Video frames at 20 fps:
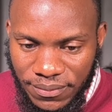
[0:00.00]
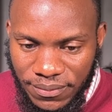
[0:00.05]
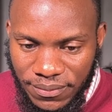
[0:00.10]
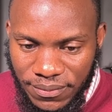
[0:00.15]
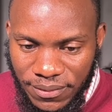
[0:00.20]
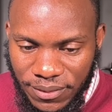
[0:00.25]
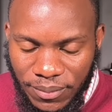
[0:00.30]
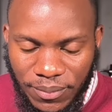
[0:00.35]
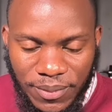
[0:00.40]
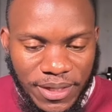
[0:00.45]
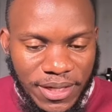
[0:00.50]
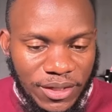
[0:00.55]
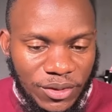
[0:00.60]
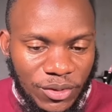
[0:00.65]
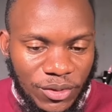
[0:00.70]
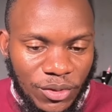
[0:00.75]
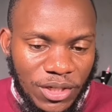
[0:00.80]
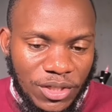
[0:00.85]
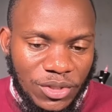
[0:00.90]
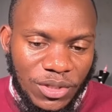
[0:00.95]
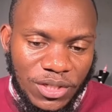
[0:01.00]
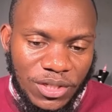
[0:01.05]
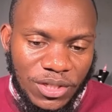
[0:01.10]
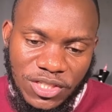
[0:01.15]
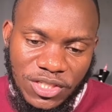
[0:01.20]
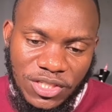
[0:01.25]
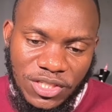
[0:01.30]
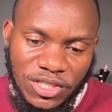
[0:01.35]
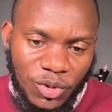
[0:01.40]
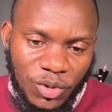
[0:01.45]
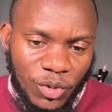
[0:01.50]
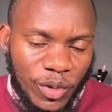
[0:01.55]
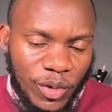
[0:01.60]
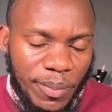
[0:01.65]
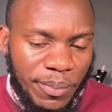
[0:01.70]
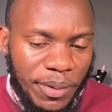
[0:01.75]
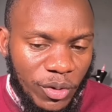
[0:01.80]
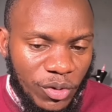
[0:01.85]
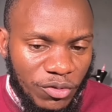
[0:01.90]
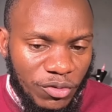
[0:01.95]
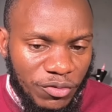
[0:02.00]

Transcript: Man, congratulations, bro. We are proud of you.